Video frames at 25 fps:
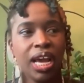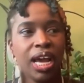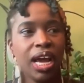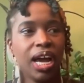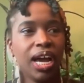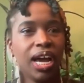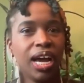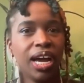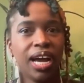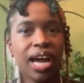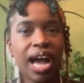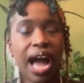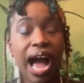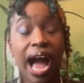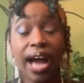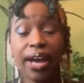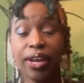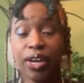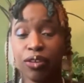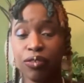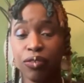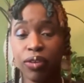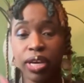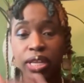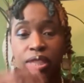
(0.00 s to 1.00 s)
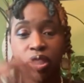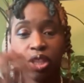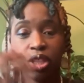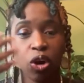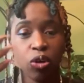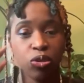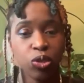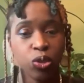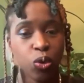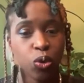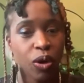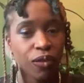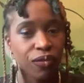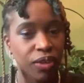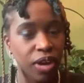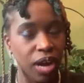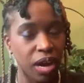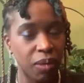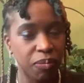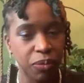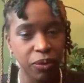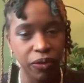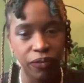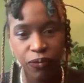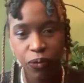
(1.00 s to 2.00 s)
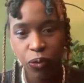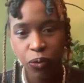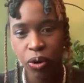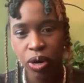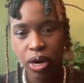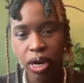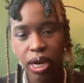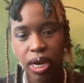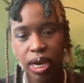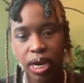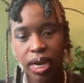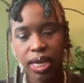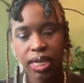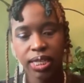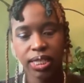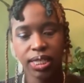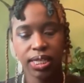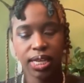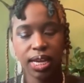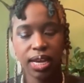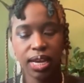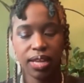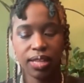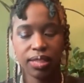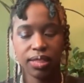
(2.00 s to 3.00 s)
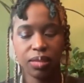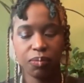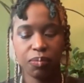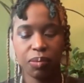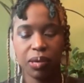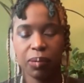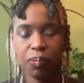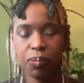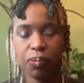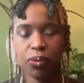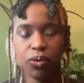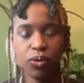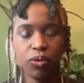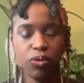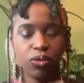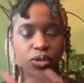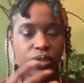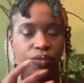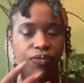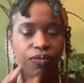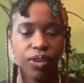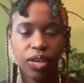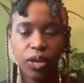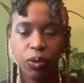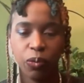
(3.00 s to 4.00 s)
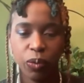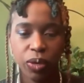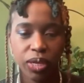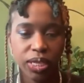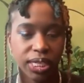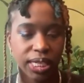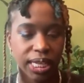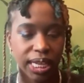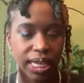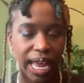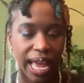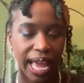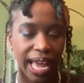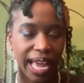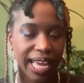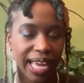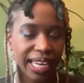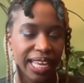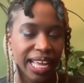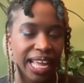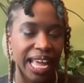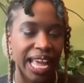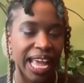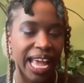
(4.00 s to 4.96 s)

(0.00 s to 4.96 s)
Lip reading: honoring those who have come before us, the people whose feet we sit at,